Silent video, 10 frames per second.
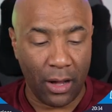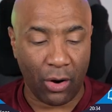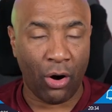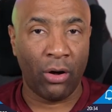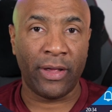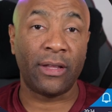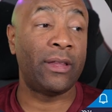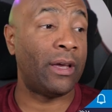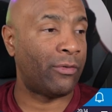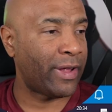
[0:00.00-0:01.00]
calling
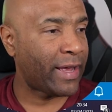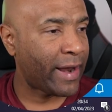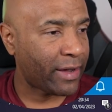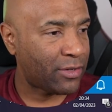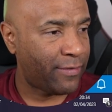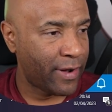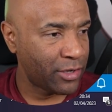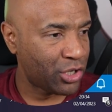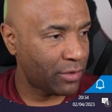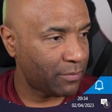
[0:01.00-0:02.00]
the redirect
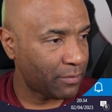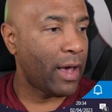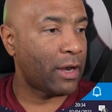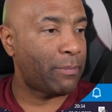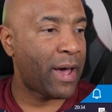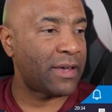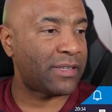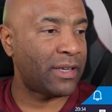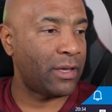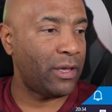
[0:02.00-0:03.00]
function and
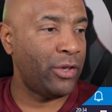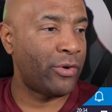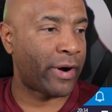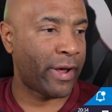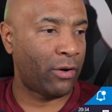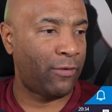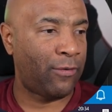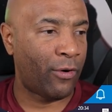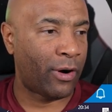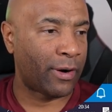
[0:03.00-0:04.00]
passing URL
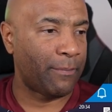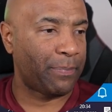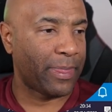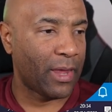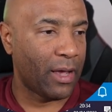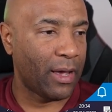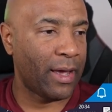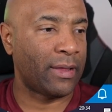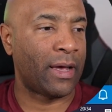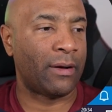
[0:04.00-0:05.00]
for
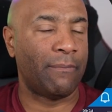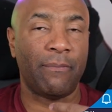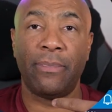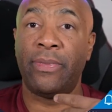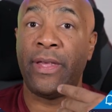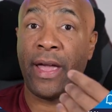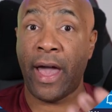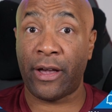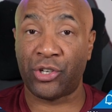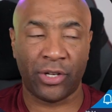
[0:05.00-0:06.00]
and then the
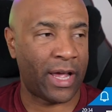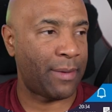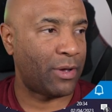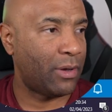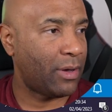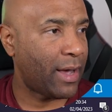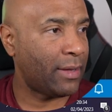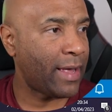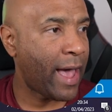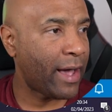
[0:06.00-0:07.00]
action name.
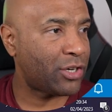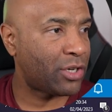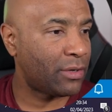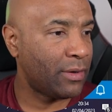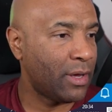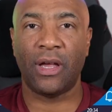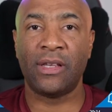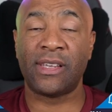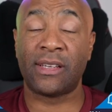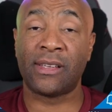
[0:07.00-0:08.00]
And the action
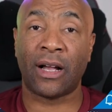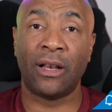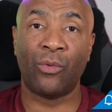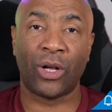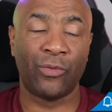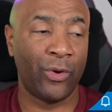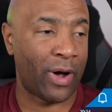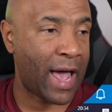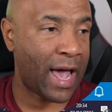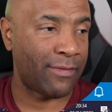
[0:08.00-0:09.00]
is exactly what we will
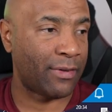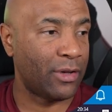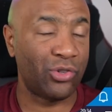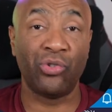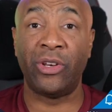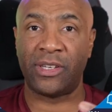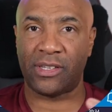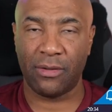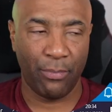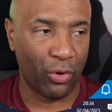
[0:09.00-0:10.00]
have to
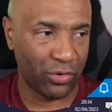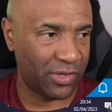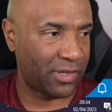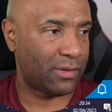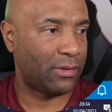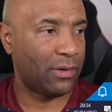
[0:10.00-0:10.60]
list the posts.